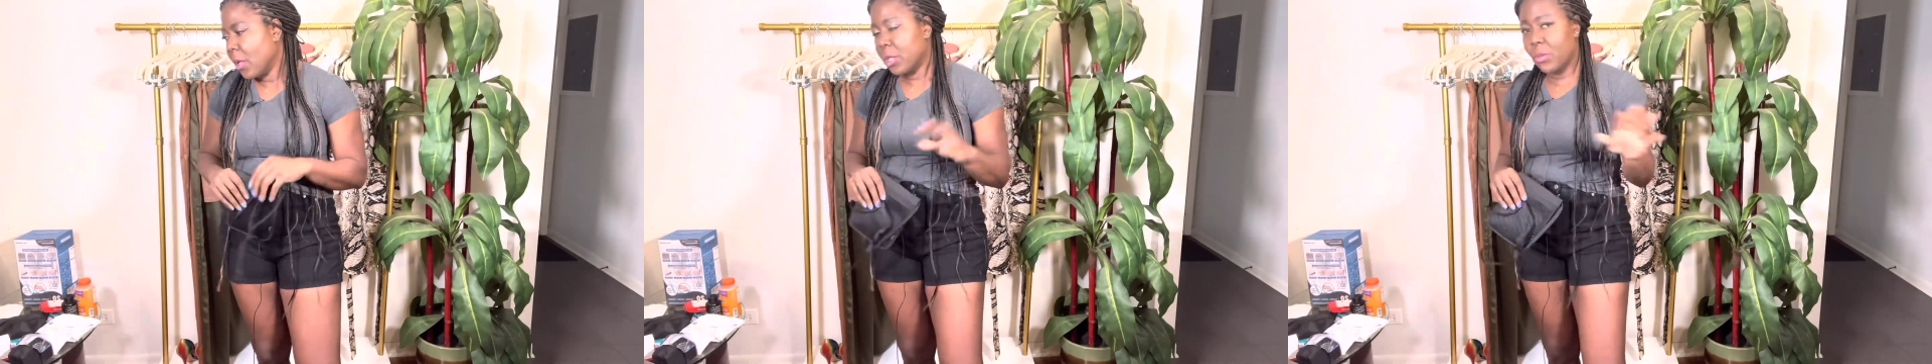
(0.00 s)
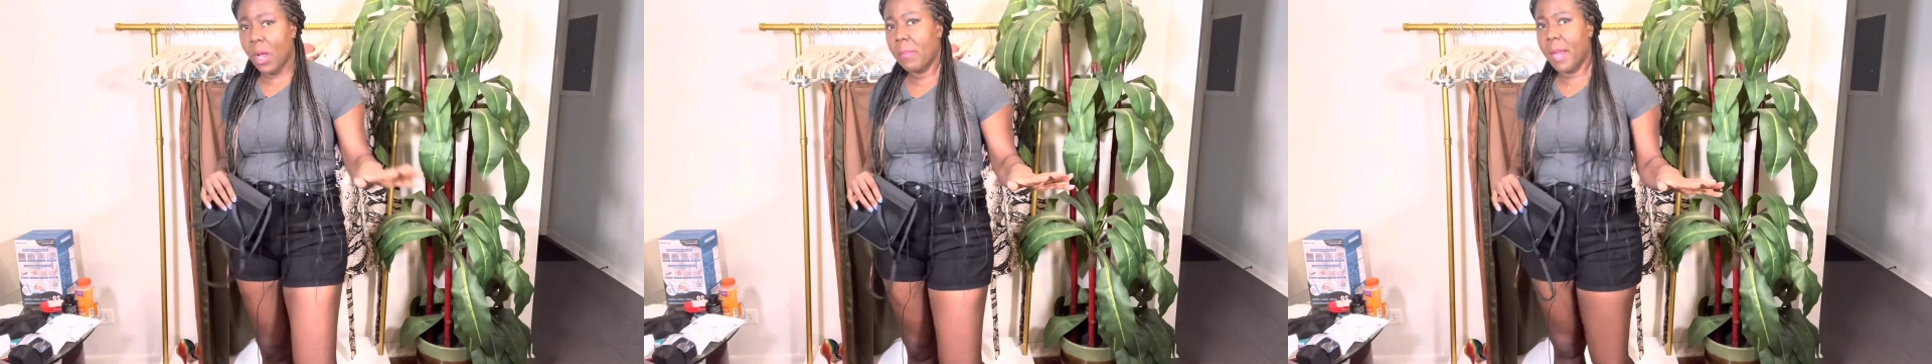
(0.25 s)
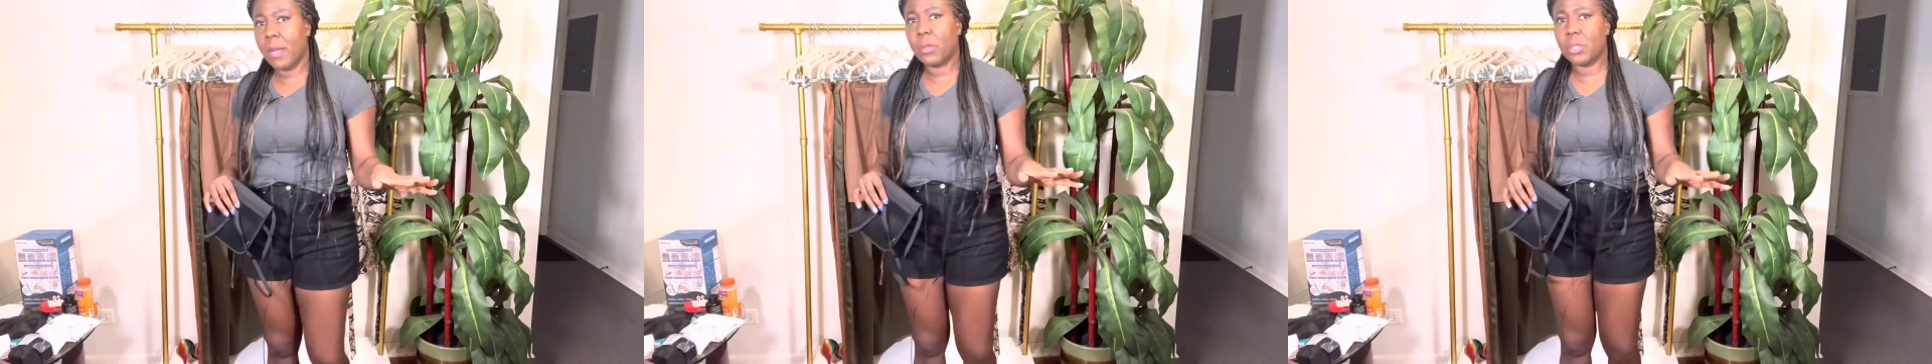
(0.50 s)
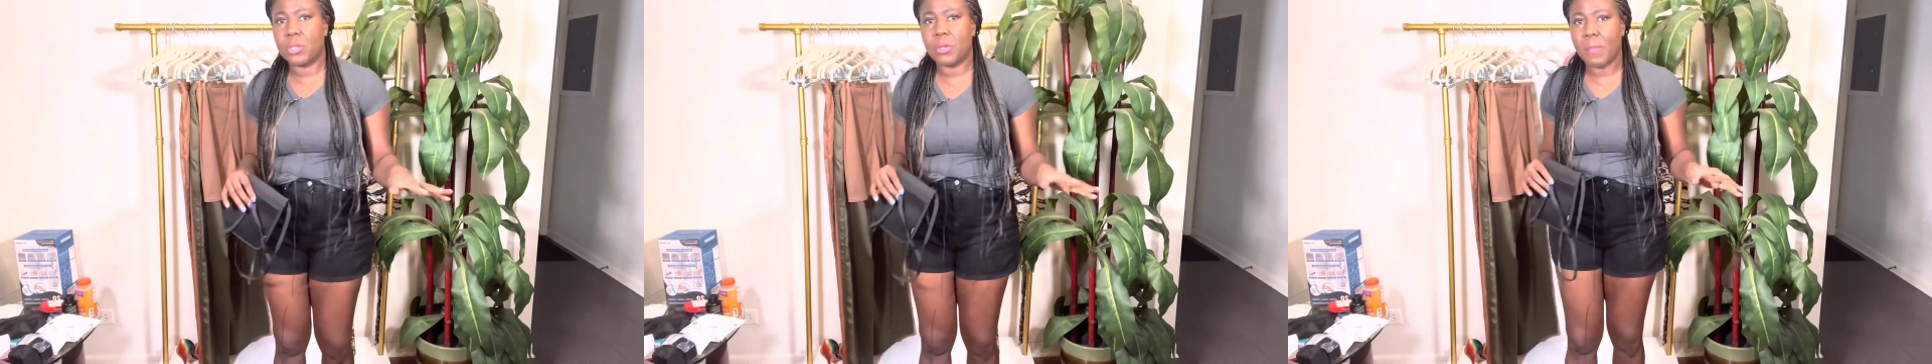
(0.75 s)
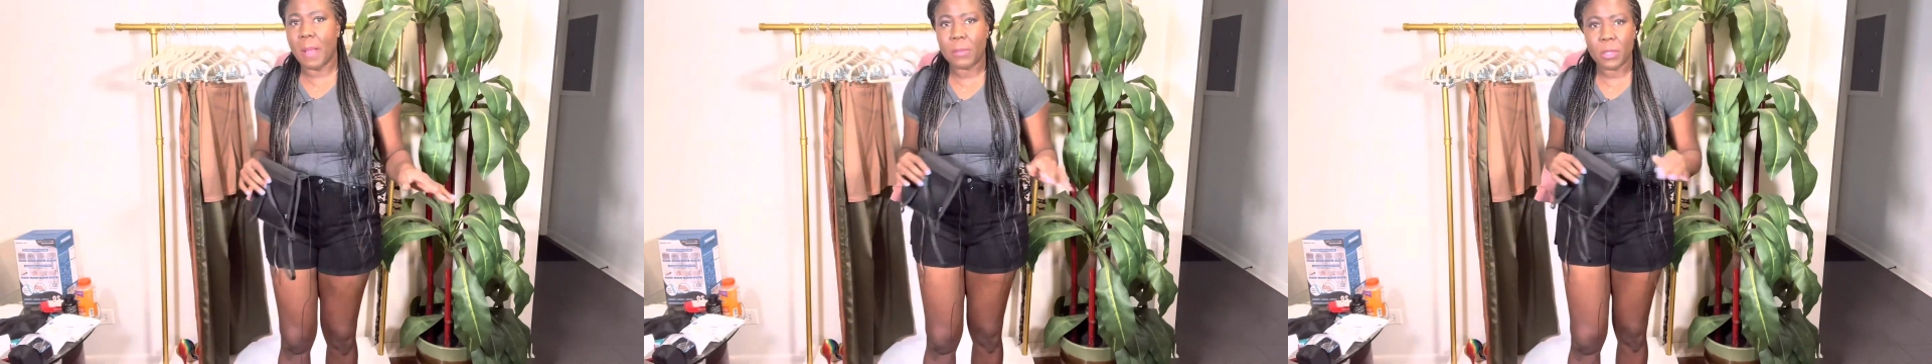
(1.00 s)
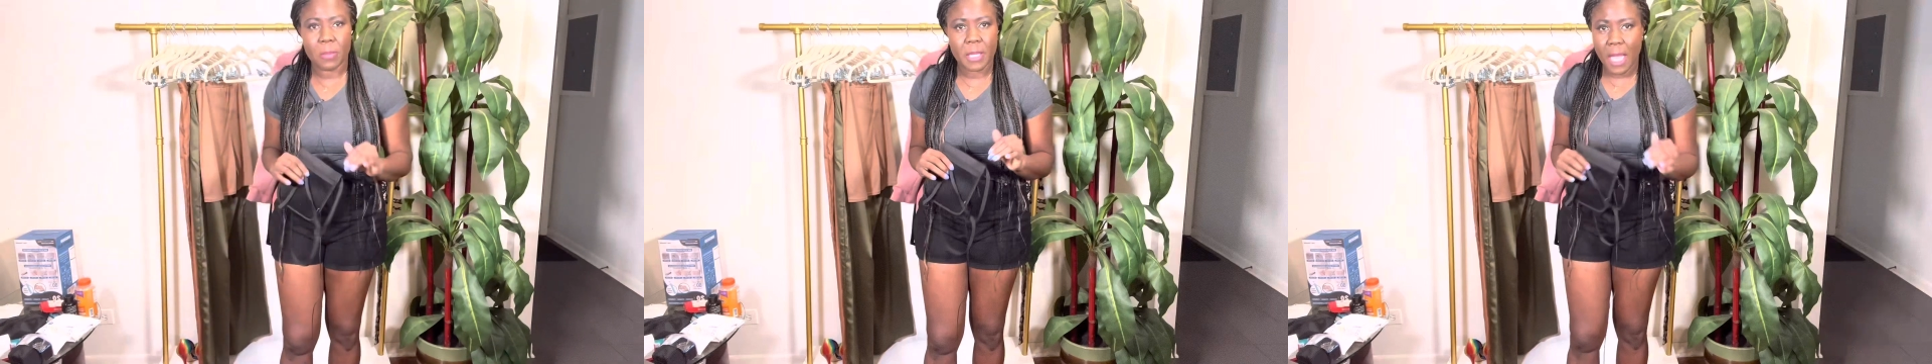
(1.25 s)
Throughout my whole trip, I'm
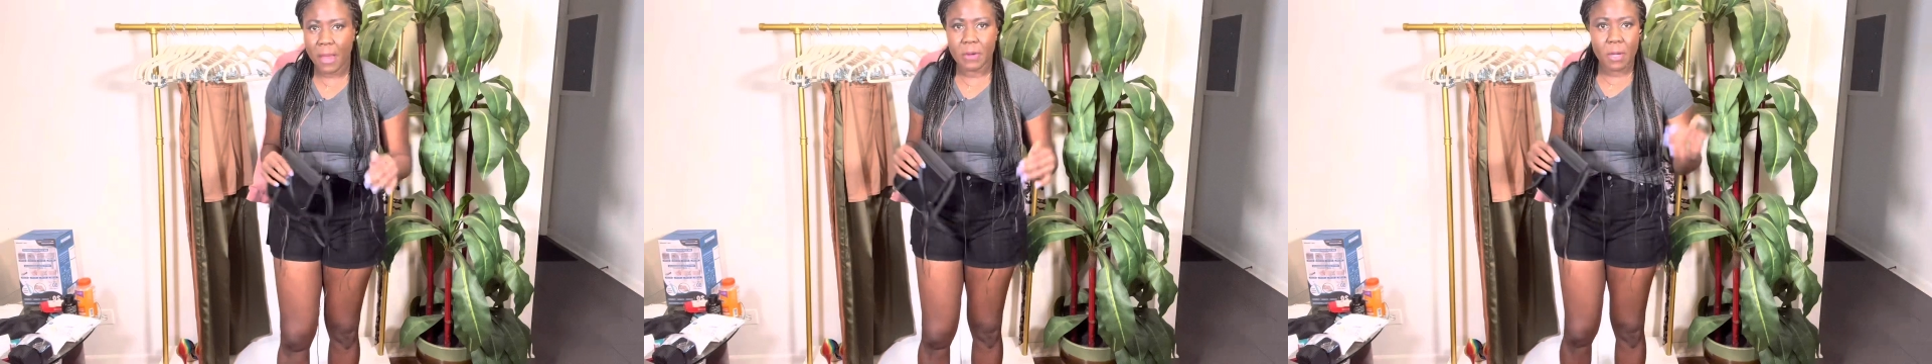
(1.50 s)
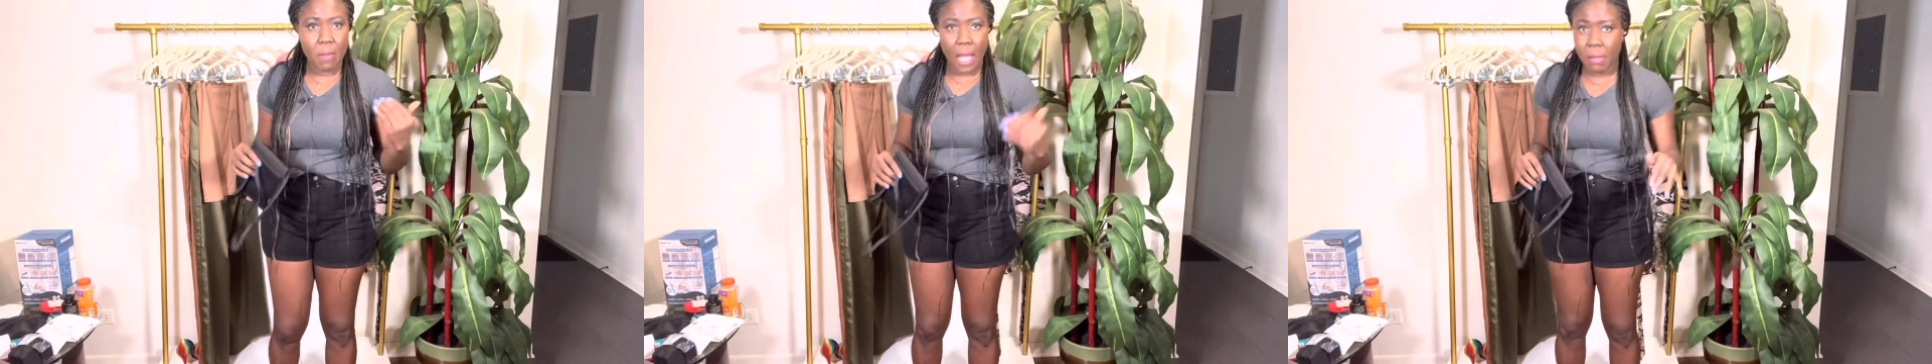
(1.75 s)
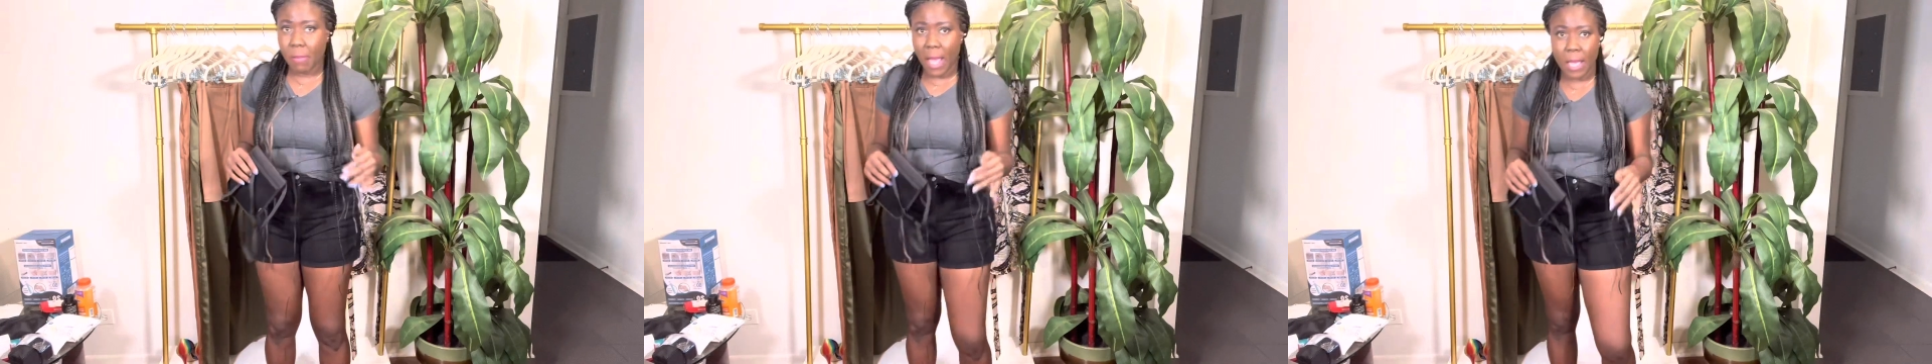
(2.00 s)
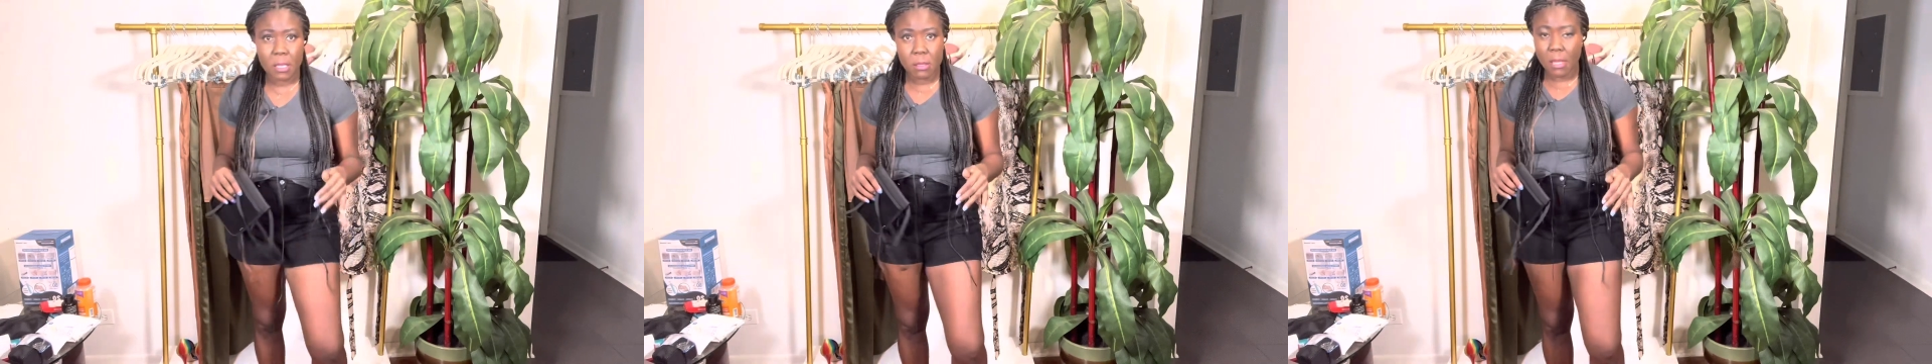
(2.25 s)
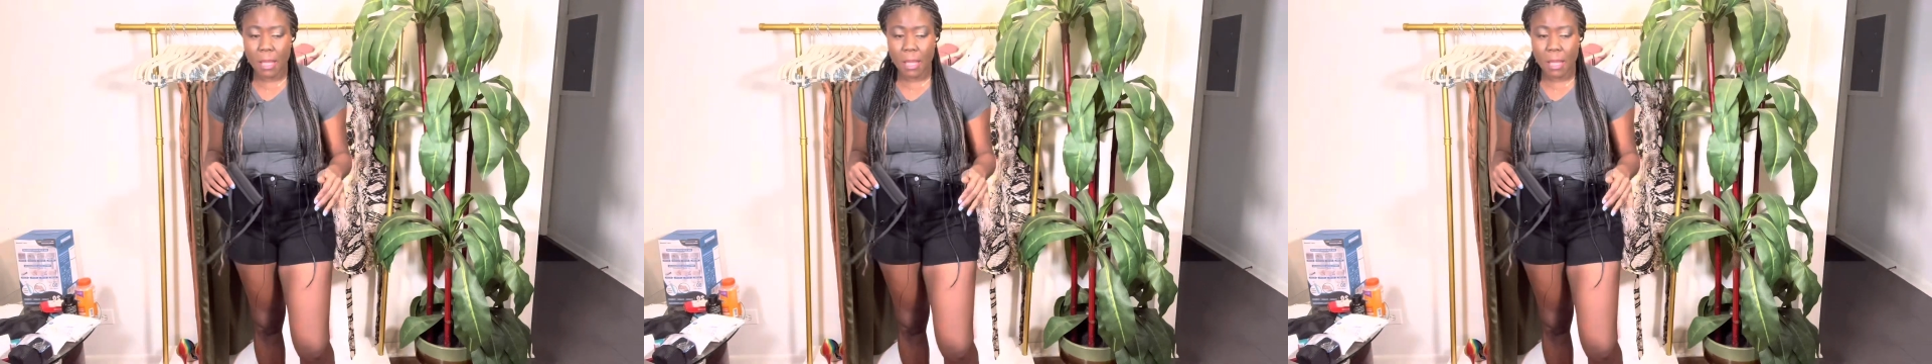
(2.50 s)
going to be carrying a backpack.